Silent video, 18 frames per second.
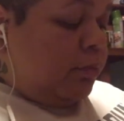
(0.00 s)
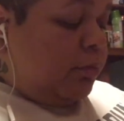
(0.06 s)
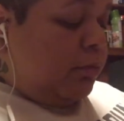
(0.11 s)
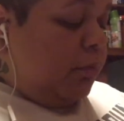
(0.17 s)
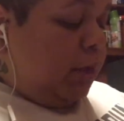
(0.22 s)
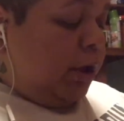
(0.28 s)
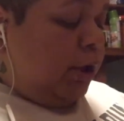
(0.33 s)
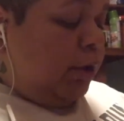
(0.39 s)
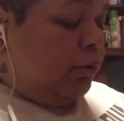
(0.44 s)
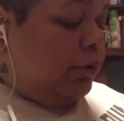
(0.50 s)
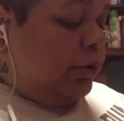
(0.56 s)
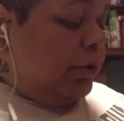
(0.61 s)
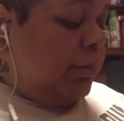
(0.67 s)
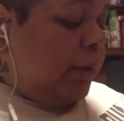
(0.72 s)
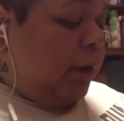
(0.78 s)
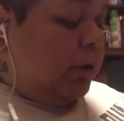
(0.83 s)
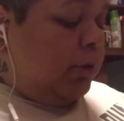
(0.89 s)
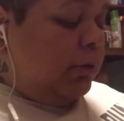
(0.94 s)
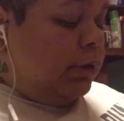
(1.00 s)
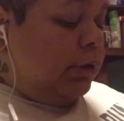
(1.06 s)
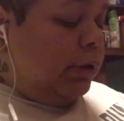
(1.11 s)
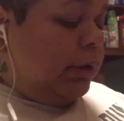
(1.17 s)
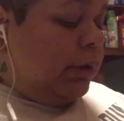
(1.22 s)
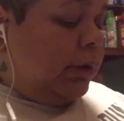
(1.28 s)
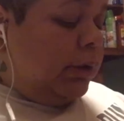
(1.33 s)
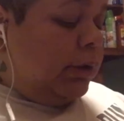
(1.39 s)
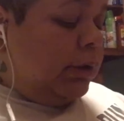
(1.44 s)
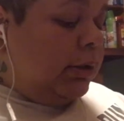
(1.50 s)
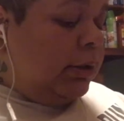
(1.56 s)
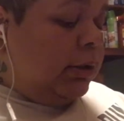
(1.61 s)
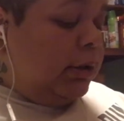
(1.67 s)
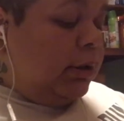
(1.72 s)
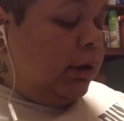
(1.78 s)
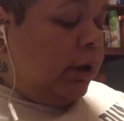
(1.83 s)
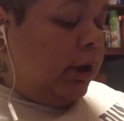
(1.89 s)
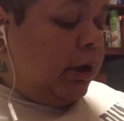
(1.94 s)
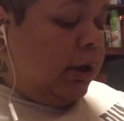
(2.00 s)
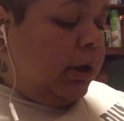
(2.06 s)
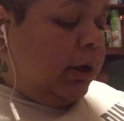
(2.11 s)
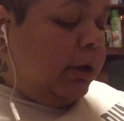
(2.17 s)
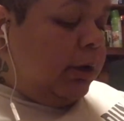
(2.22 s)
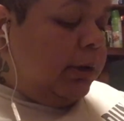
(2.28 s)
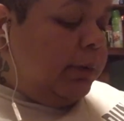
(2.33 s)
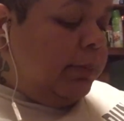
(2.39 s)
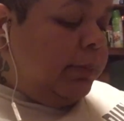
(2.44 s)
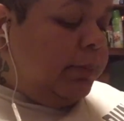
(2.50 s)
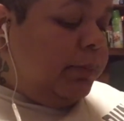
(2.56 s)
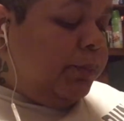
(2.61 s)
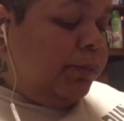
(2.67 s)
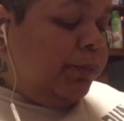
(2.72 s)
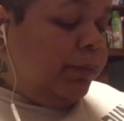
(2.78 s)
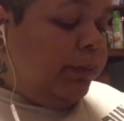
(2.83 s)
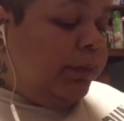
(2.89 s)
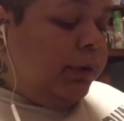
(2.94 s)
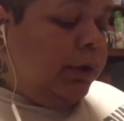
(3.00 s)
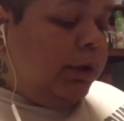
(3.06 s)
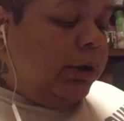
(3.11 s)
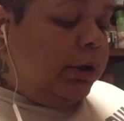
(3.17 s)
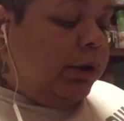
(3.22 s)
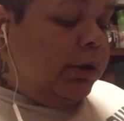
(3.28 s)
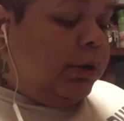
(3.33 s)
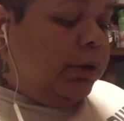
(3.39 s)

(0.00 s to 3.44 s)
My no tomato sauce. Look at that. Look at this.